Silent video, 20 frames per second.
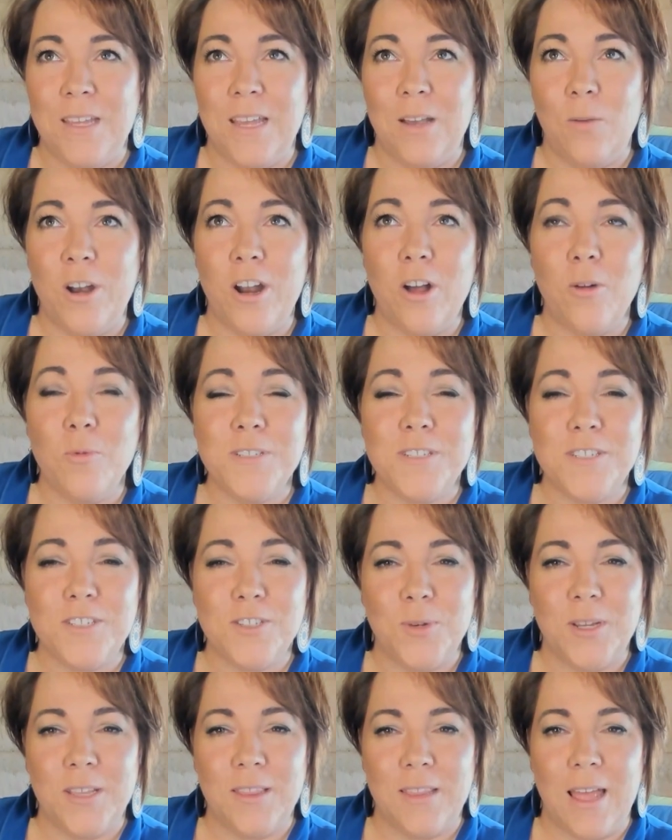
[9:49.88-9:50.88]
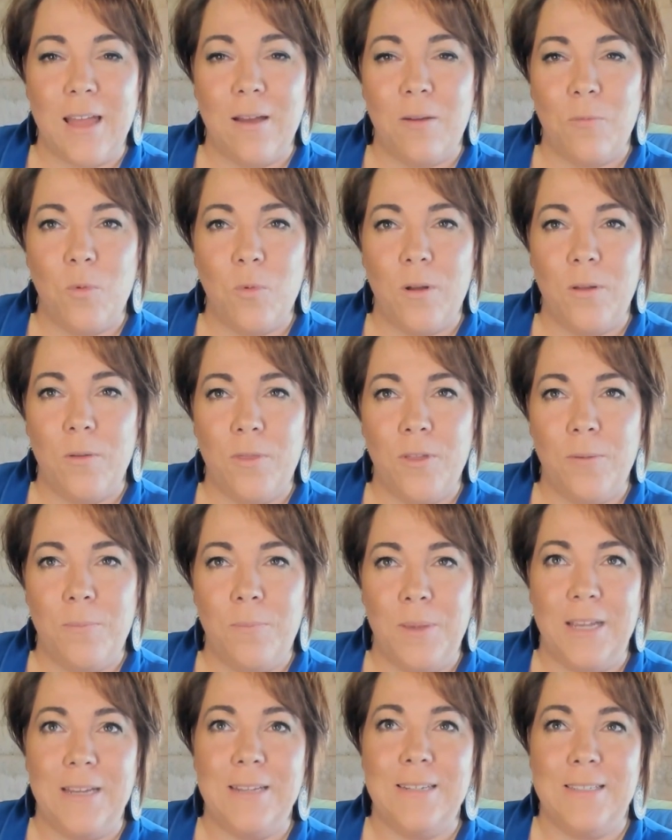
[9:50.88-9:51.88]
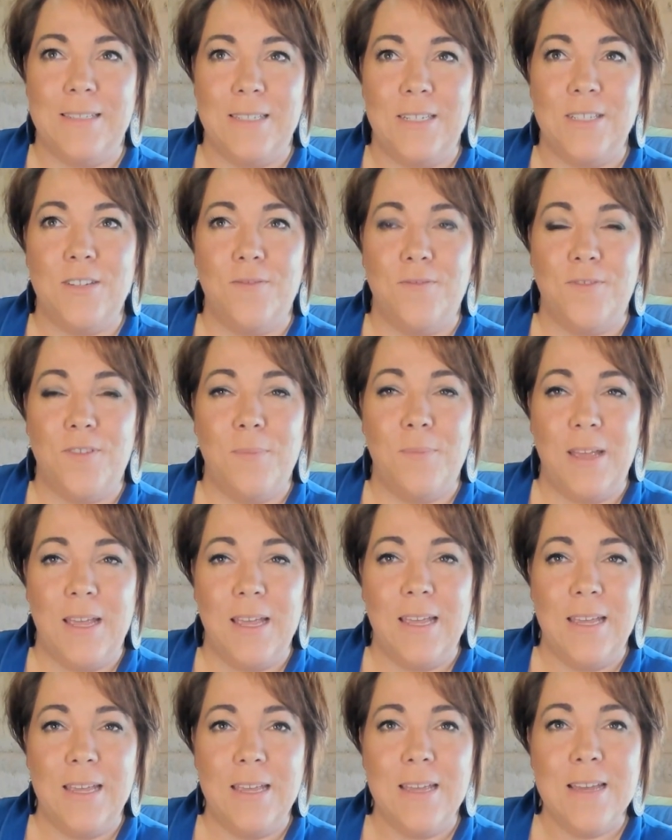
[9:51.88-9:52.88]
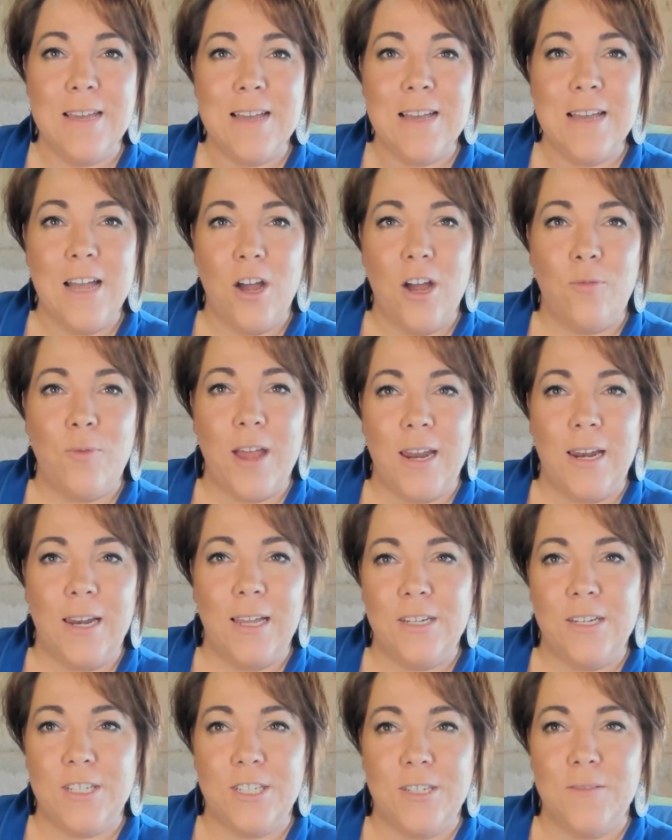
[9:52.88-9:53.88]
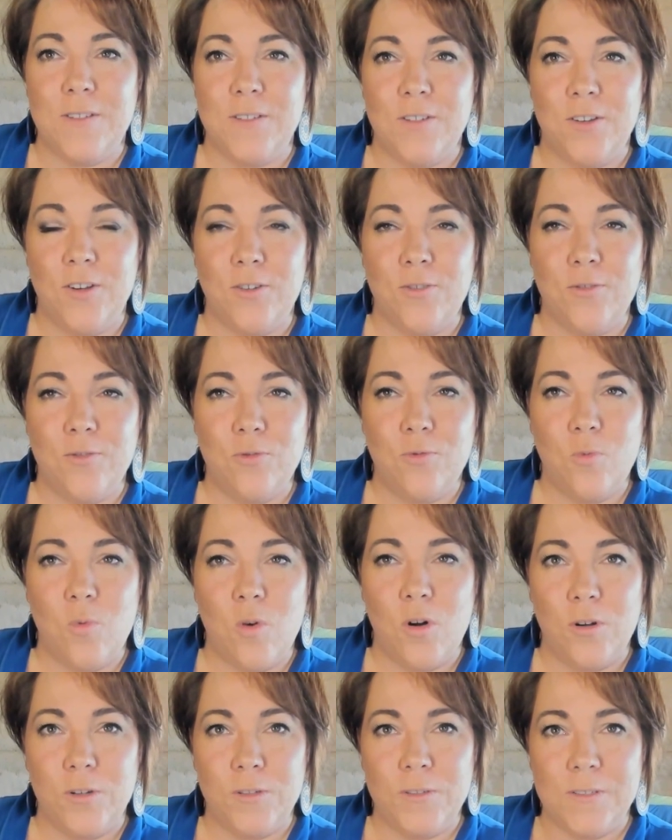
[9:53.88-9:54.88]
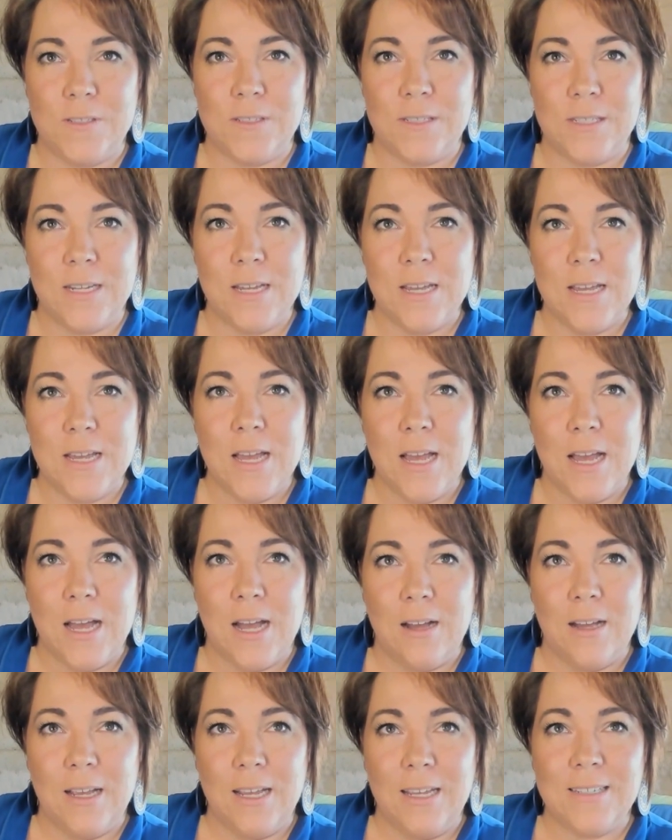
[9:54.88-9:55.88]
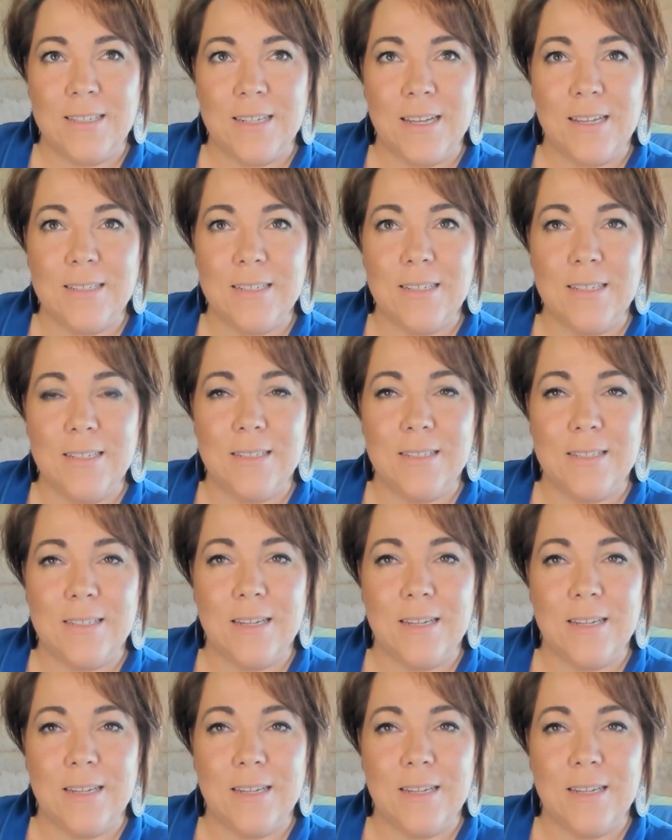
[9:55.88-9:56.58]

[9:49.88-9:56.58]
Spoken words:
When I was doing that, the big decision for me around Leadership Circle was it doesn't